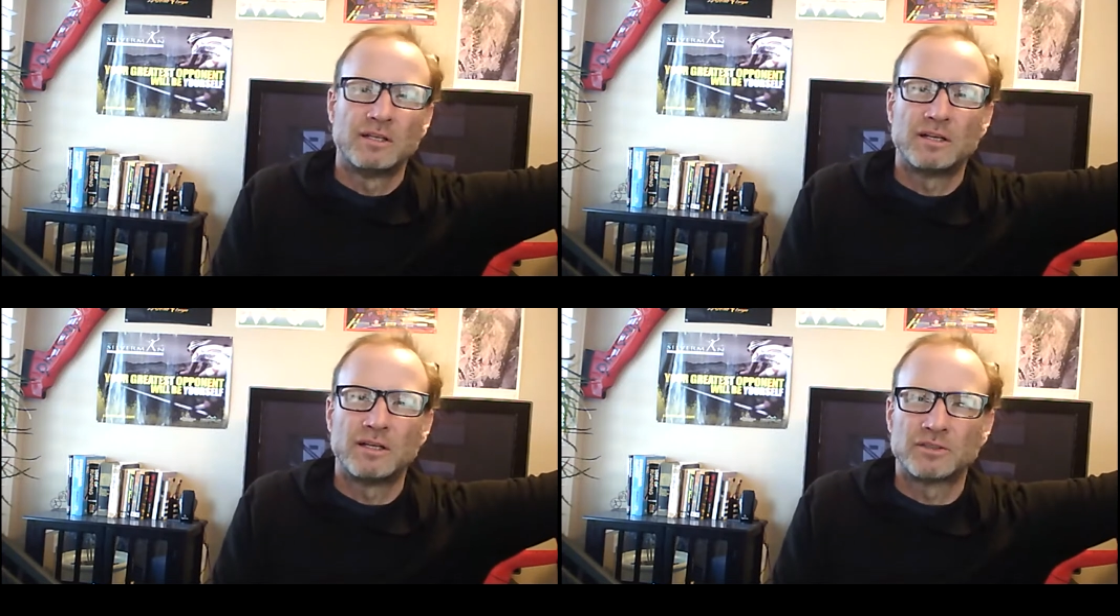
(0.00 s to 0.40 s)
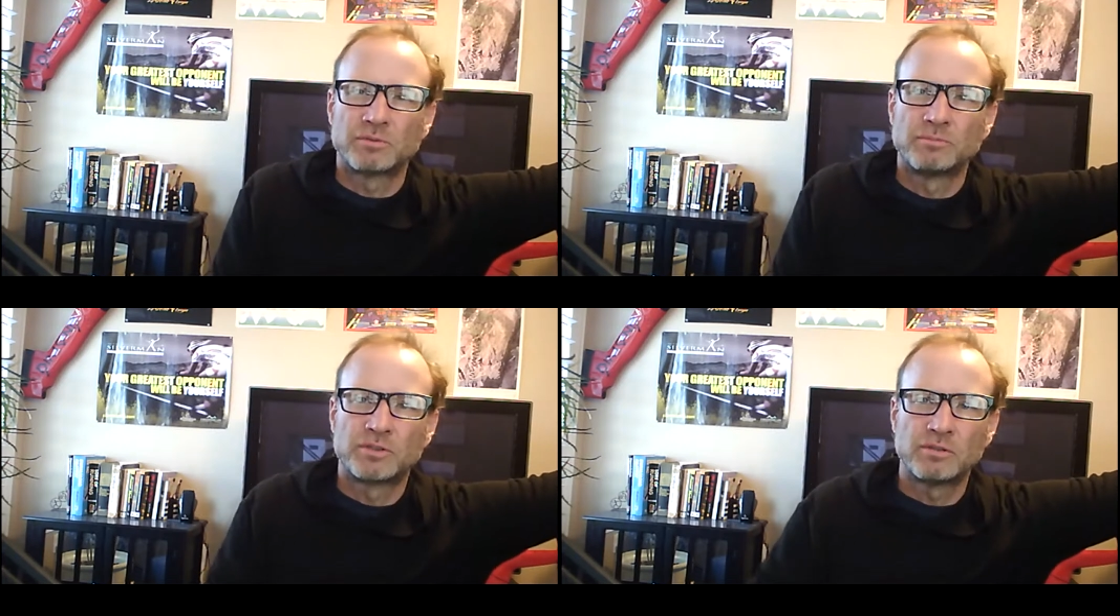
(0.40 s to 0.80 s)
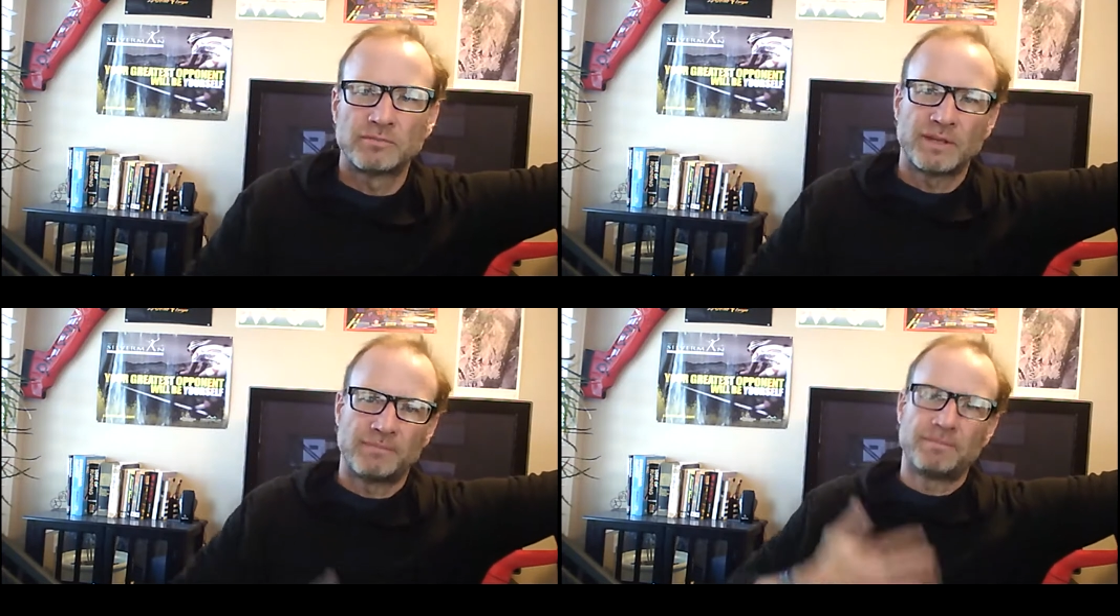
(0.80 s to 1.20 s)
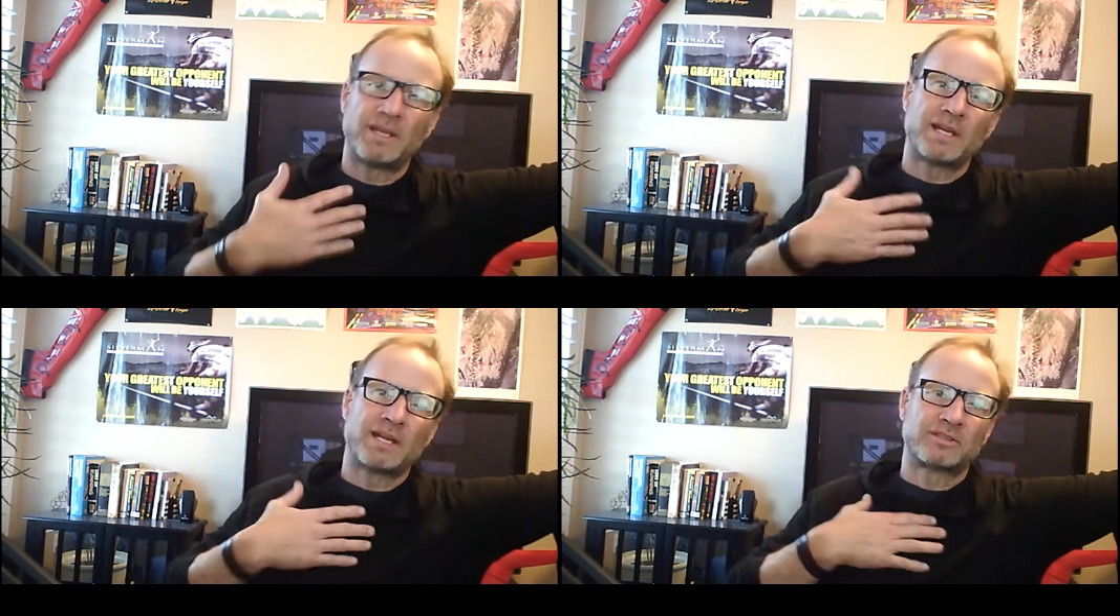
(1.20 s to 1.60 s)
swimsuit that
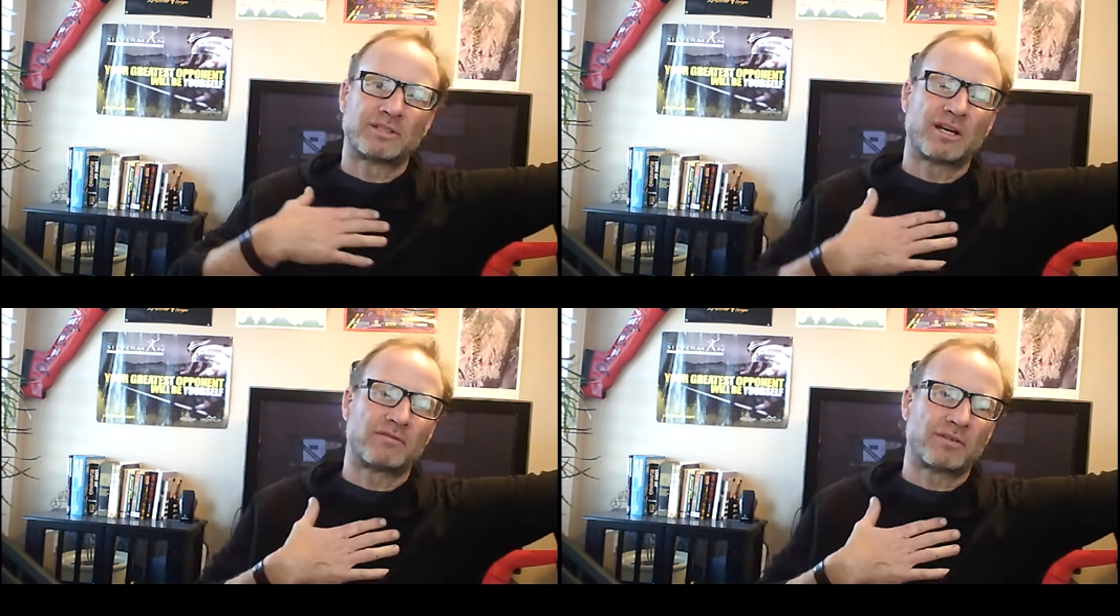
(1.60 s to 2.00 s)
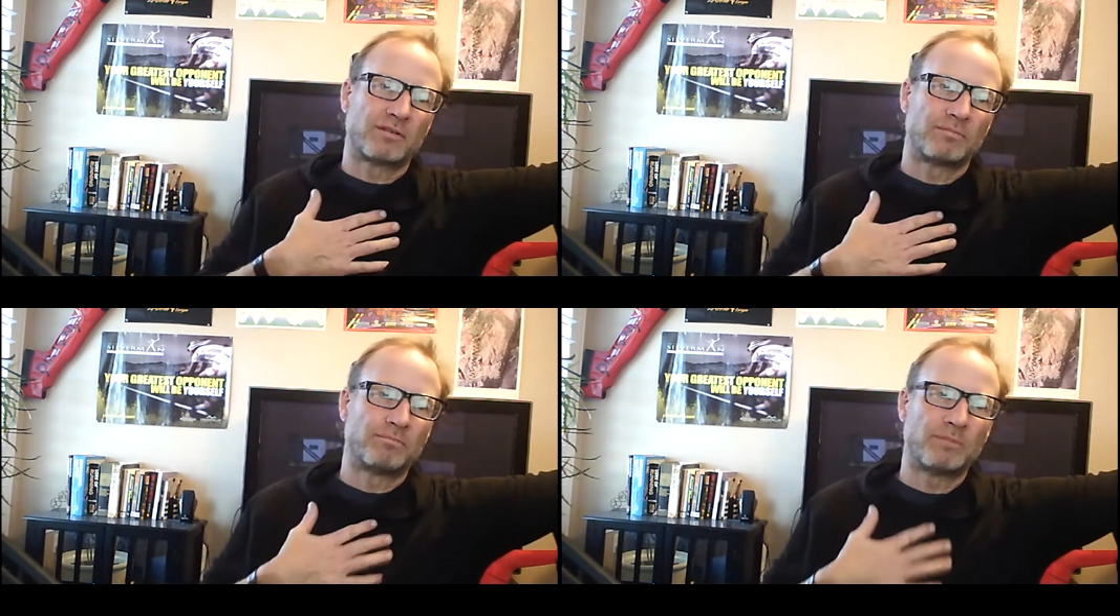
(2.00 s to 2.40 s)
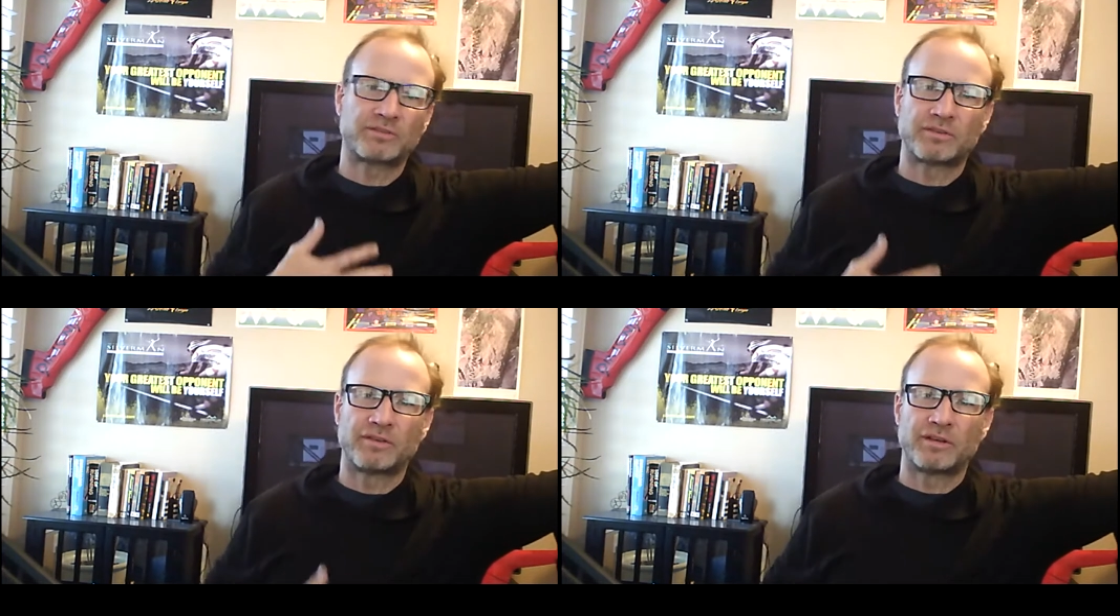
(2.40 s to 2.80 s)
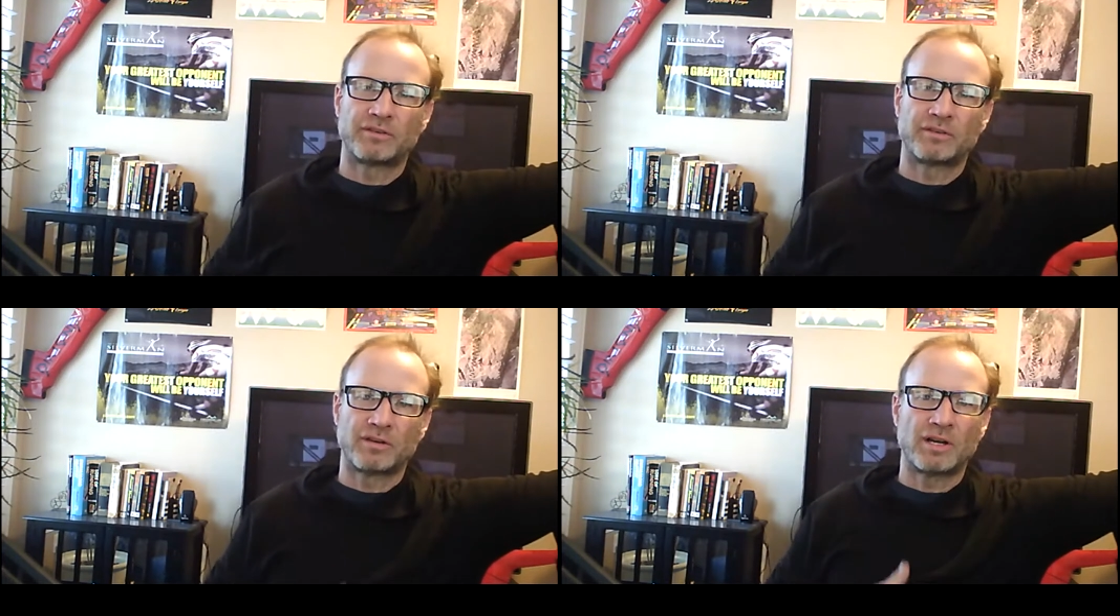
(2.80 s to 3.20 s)
may actually cover much of the
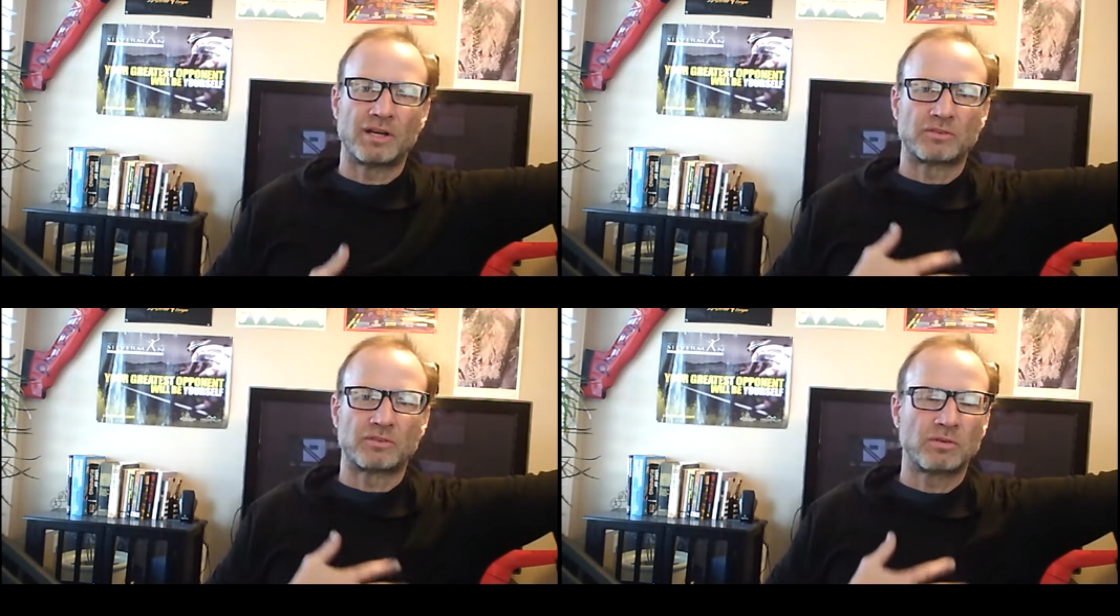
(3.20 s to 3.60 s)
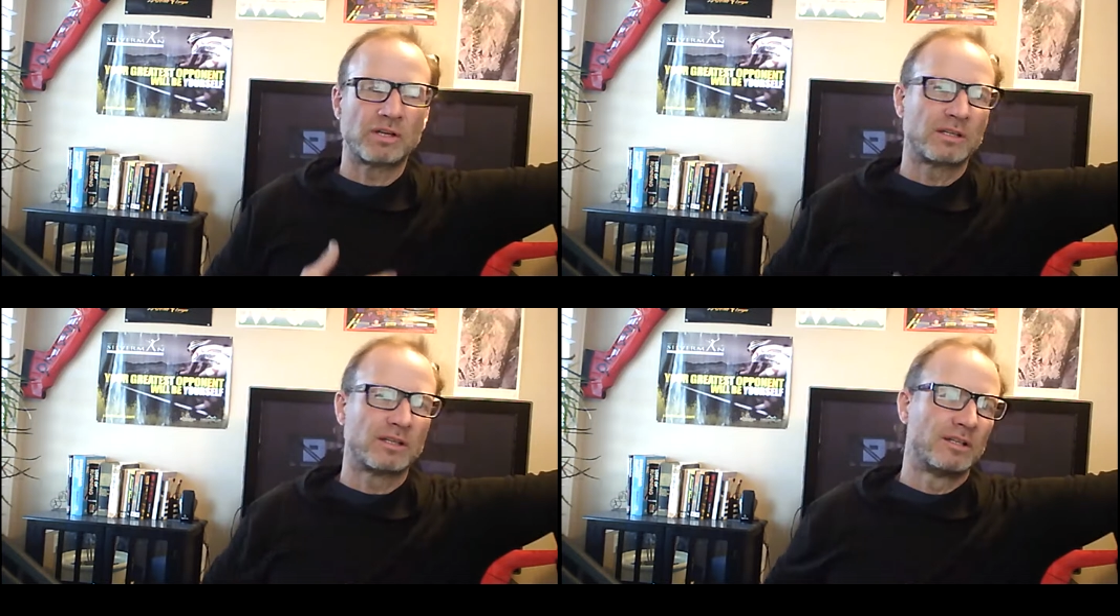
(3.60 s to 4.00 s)
trunk